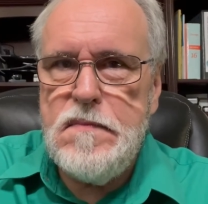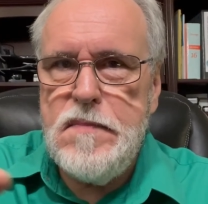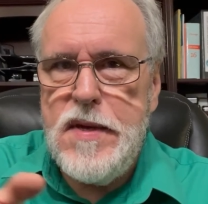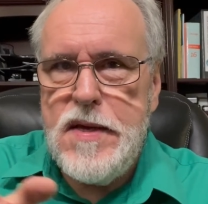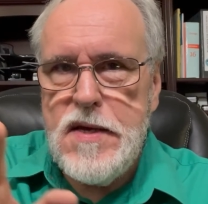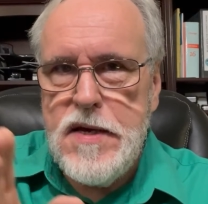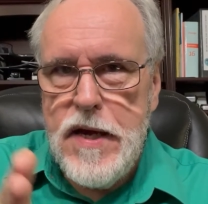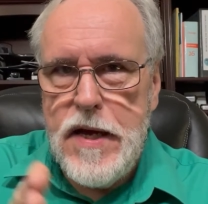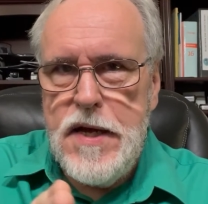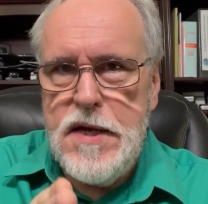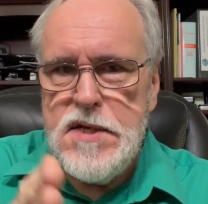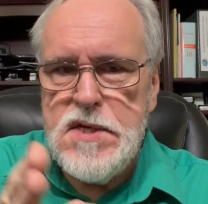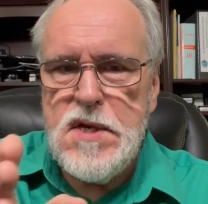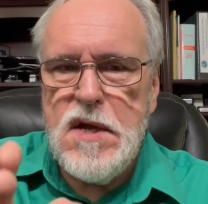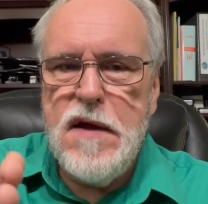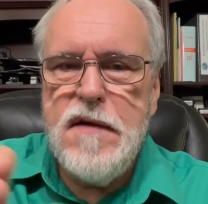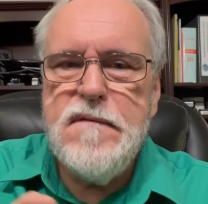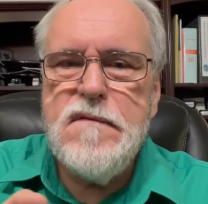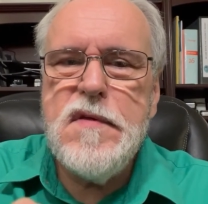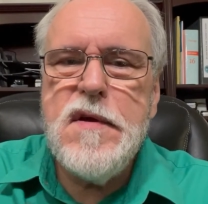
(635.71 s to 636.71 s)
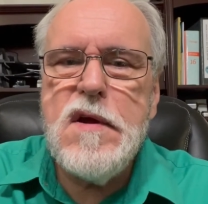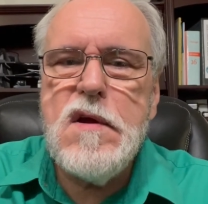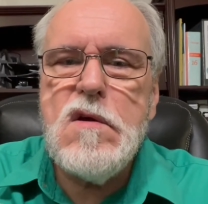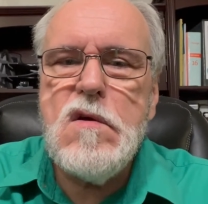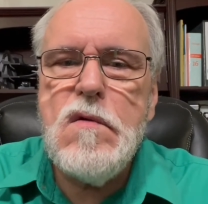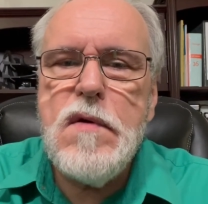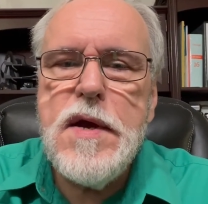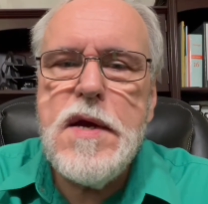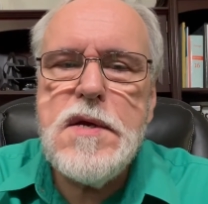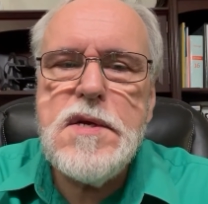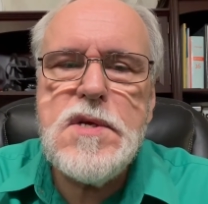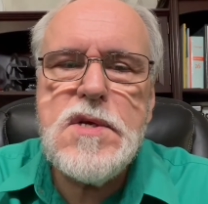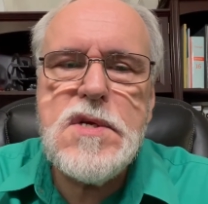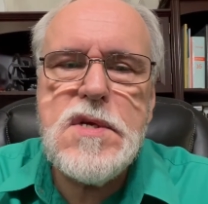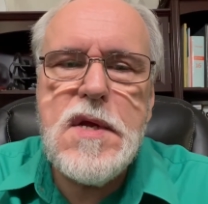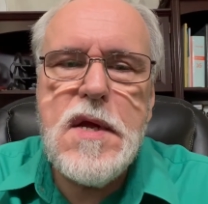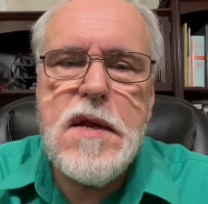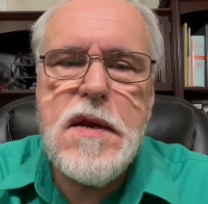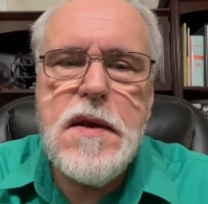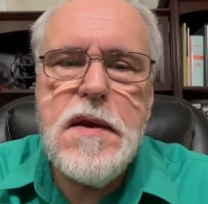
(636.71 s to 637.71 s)
because of their
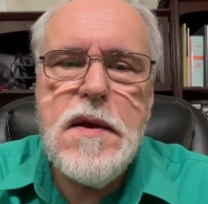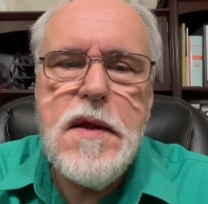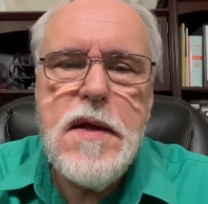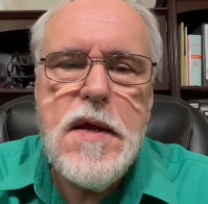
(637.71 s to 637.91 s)
question,